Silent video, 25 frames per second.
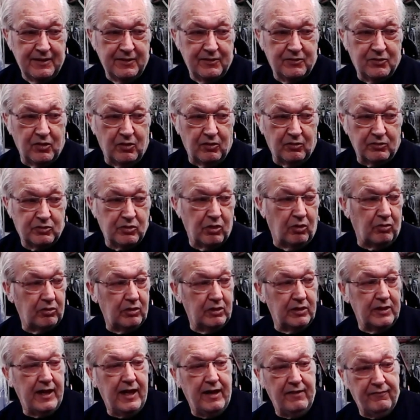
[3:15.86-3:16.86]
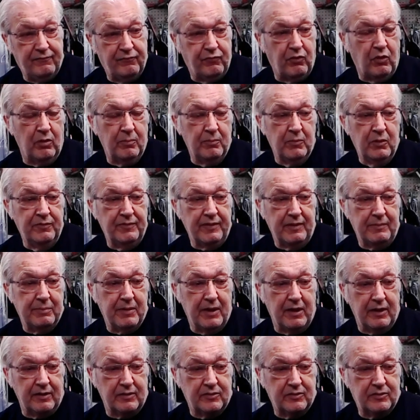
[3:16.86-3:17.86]
So totally you have four moving
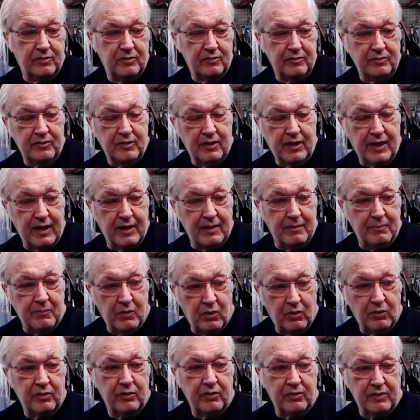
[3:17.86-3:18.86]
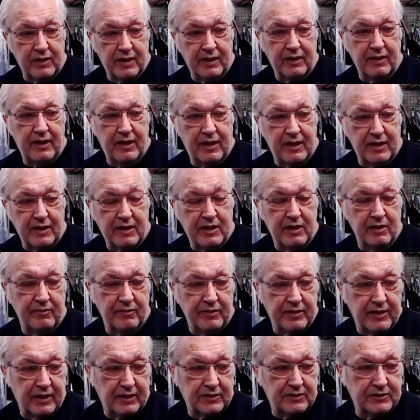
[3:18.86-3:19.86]
parts. You got a motor and a gear
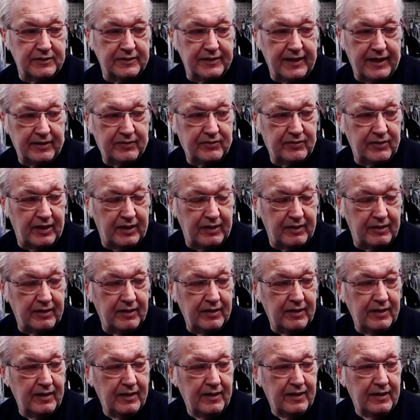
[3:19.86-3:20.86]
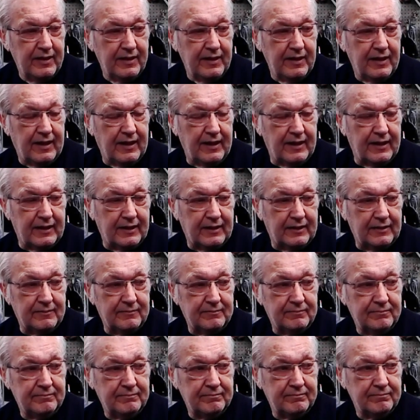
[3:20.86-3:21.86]
reduction, that's it.
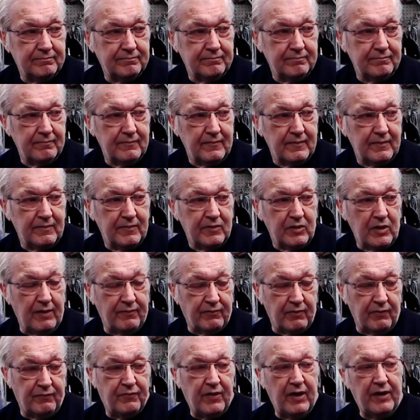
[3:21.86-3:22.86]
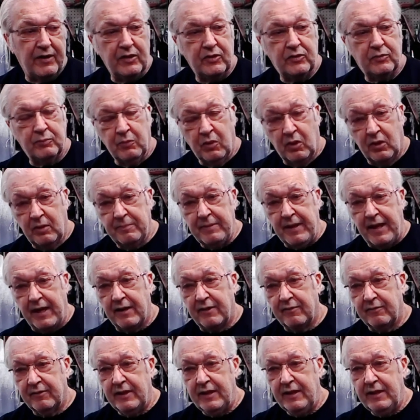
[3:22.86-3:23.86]
You have a very small
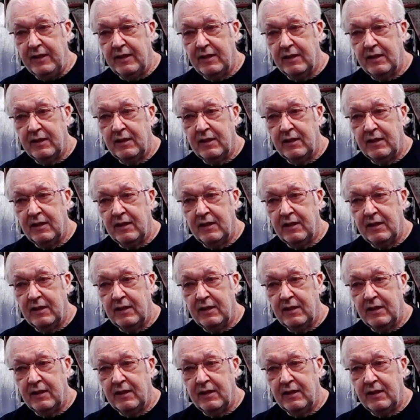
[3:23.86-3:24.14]
battery.